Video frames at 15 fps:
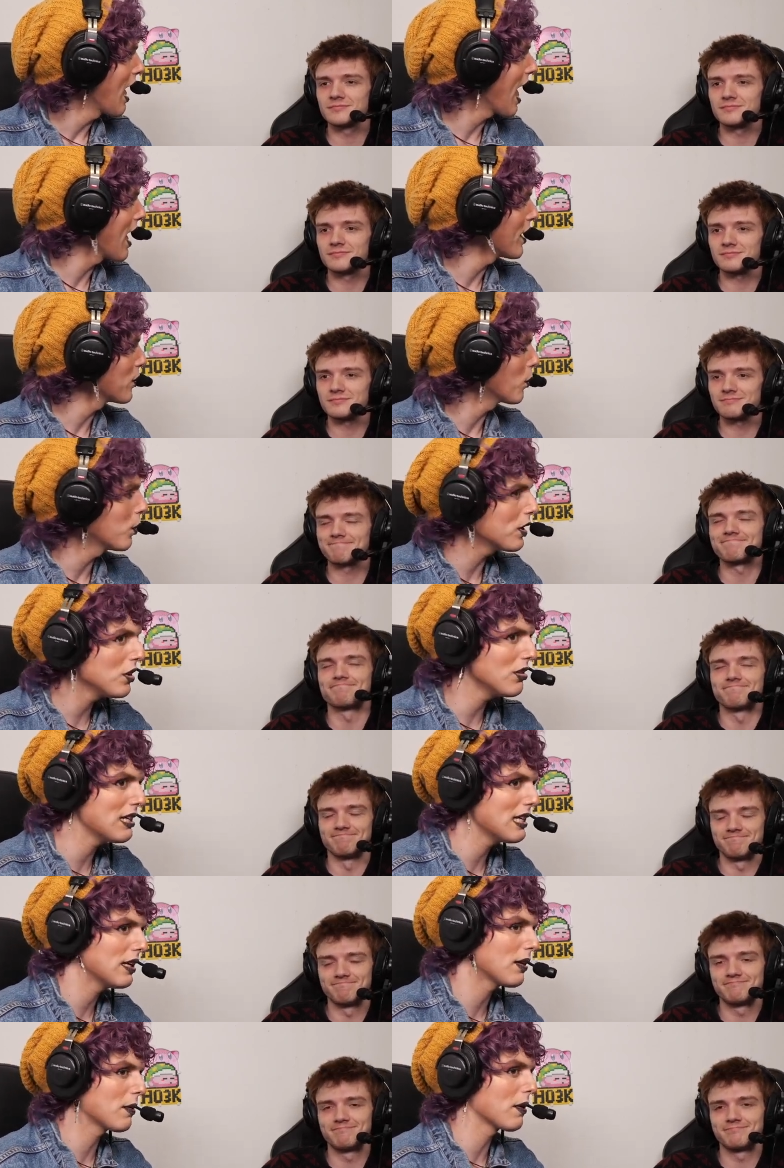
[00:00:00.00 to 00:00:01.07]
Speaker 1: And what do you
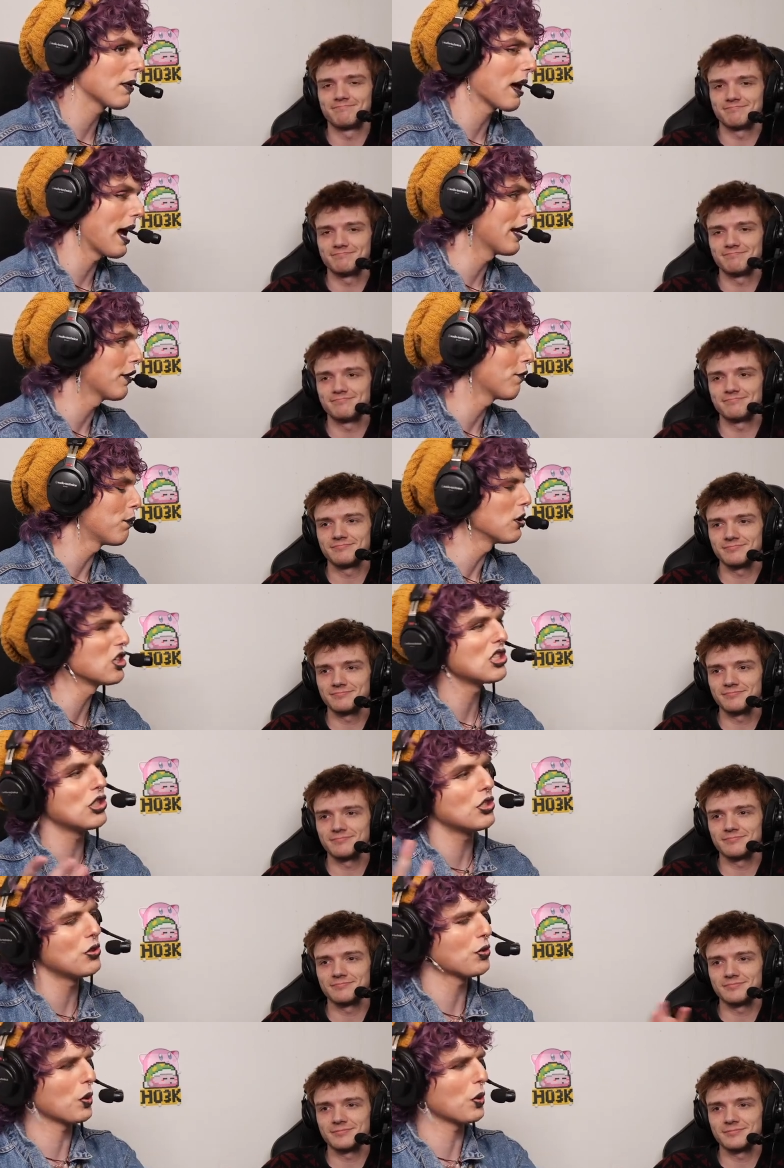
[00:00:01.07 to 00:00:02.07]
think kind of pushes you